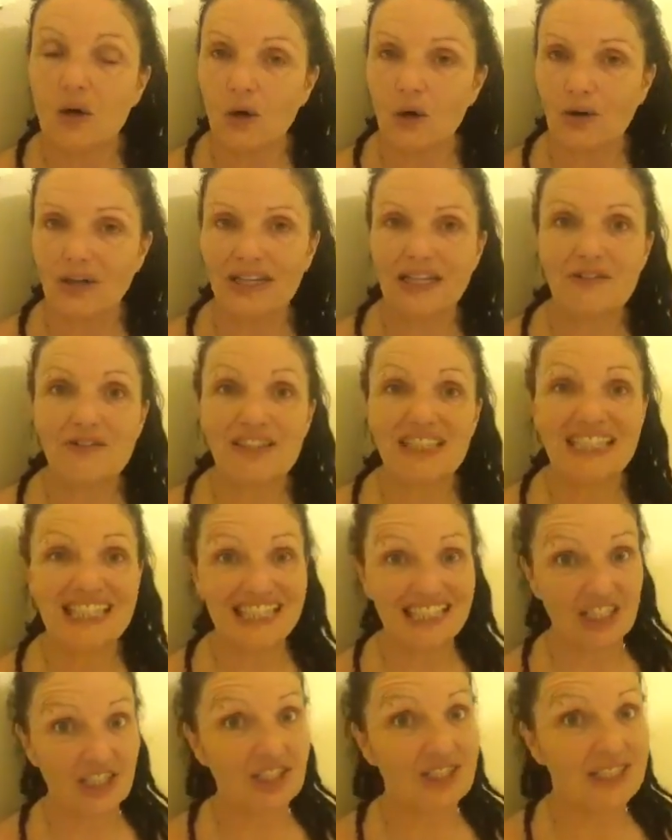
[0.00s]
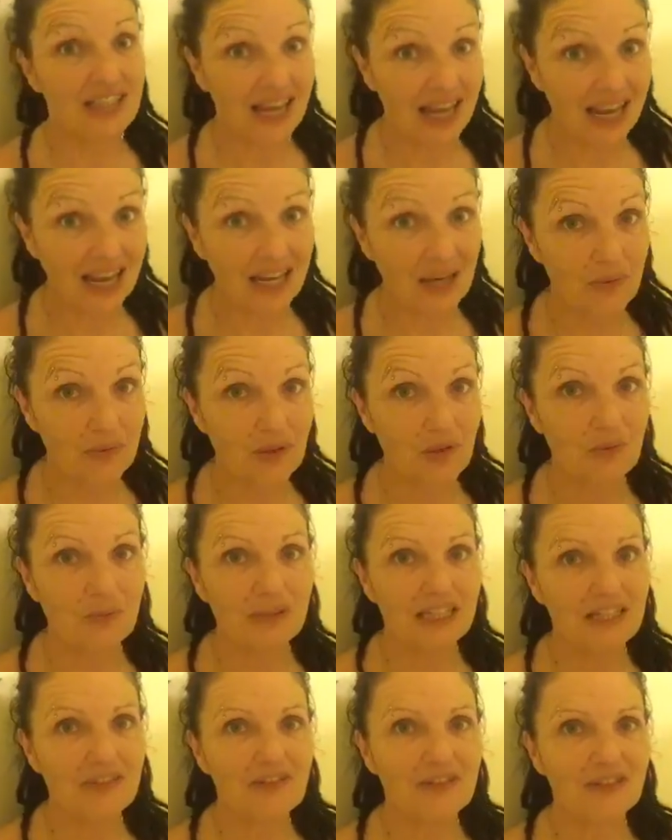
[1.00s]
or even each day, which would
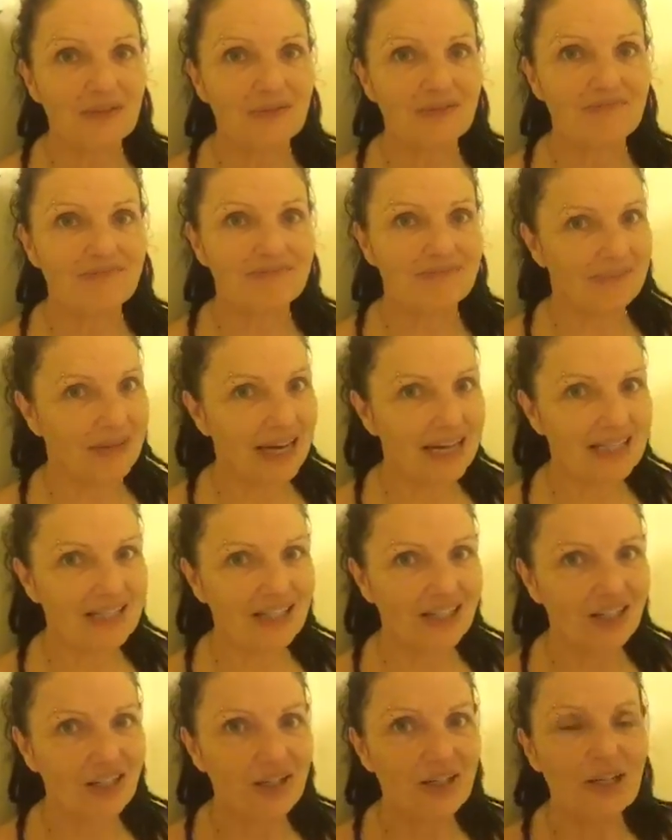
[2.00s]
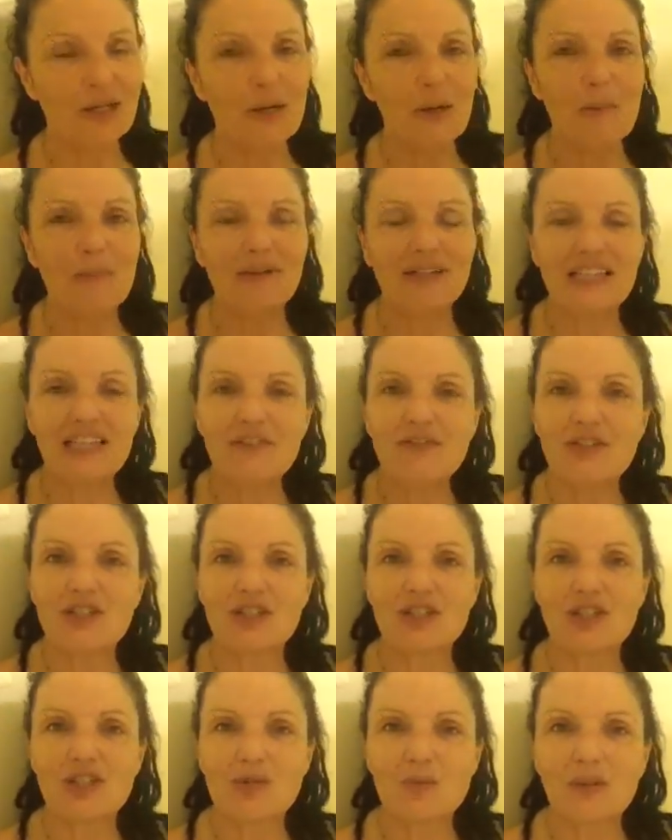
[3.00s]
be even better, but even
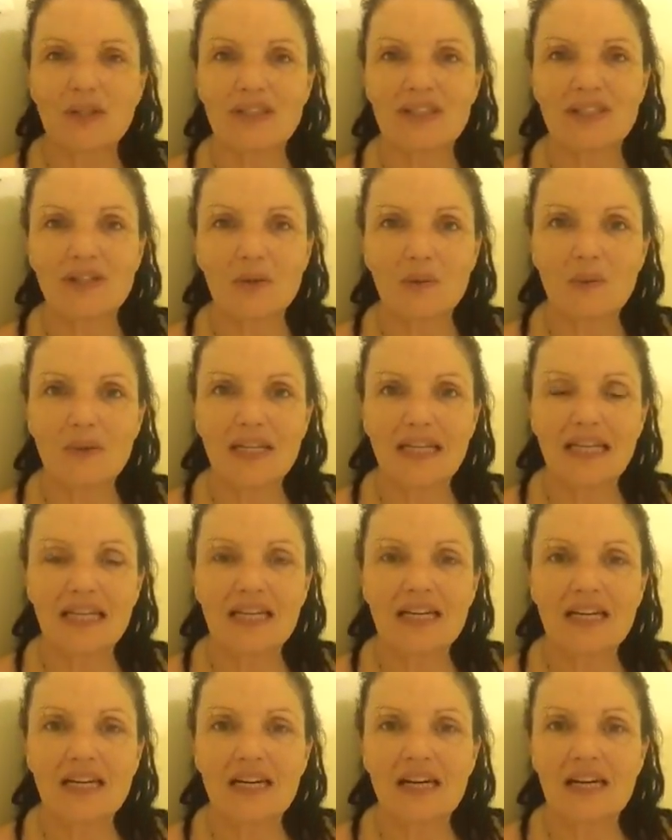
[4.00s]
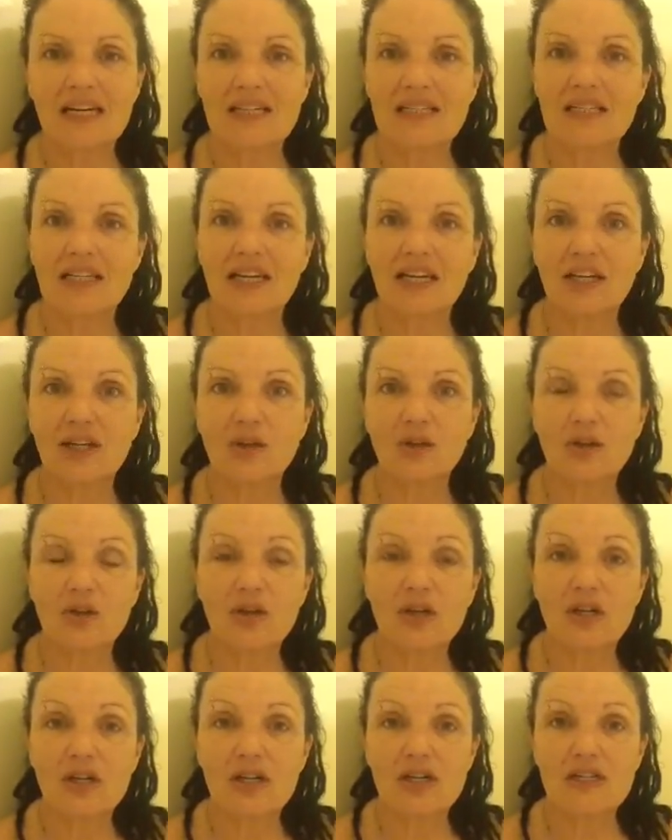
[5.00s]
just once a week, as like
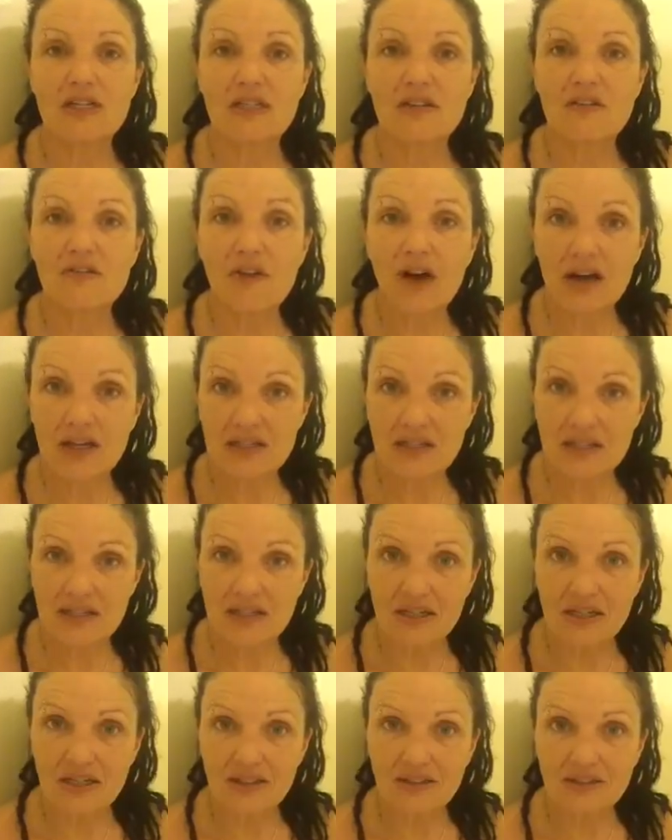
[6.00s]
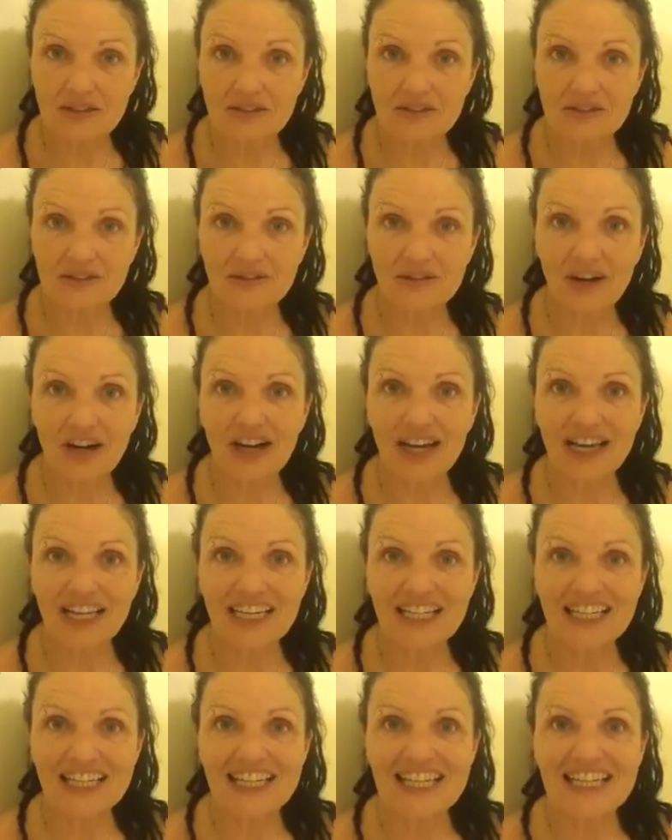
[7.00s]
your savasana, right?